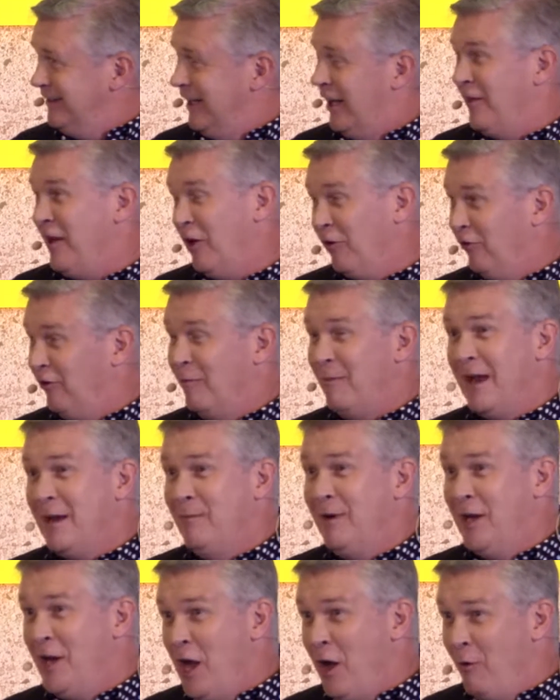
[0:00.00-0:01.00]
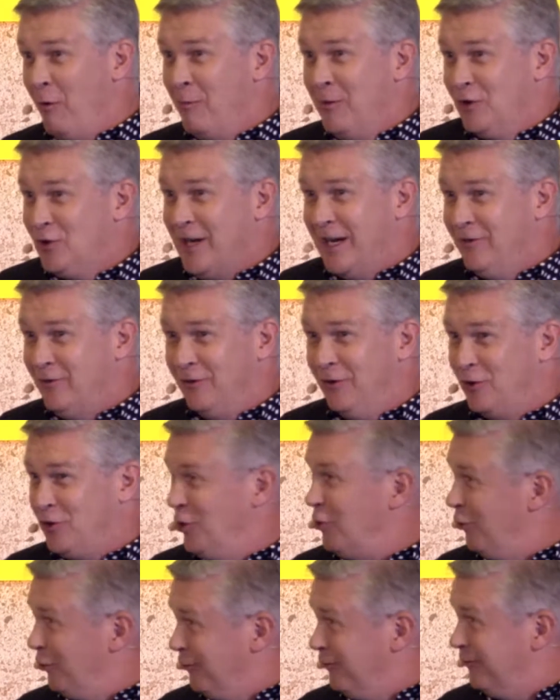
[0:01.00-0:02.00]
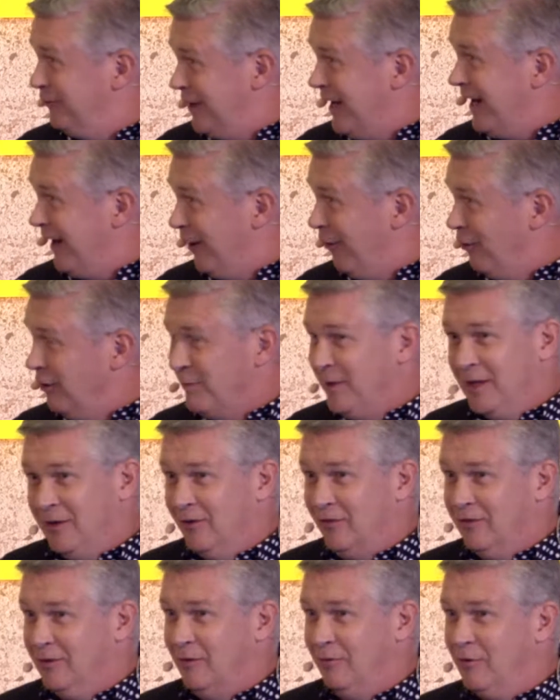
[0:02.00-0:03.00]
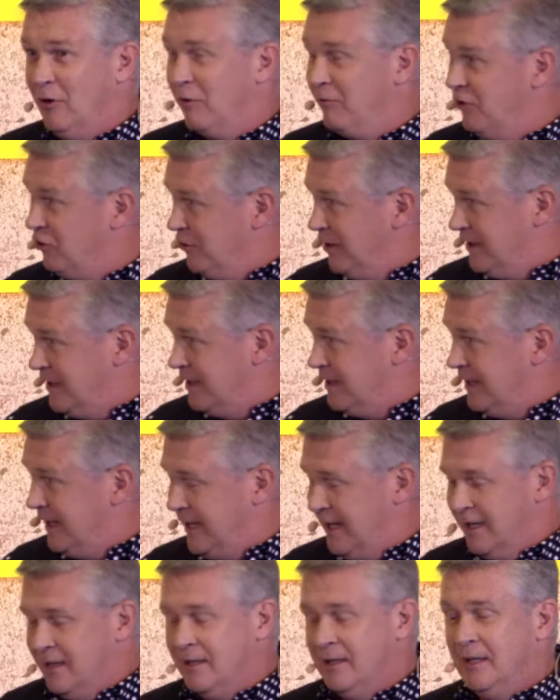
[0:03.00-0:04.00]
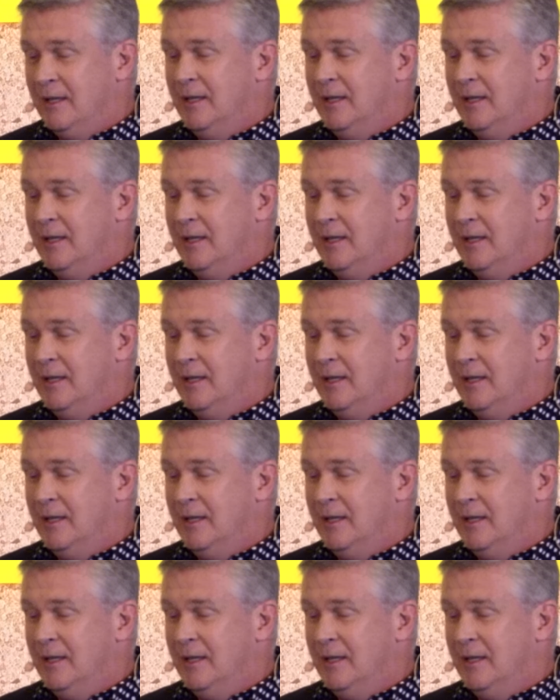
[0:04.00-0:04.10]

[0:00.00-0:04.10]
And the answer may be no, in which case it's a short dialogue because you've got a restricted ticket.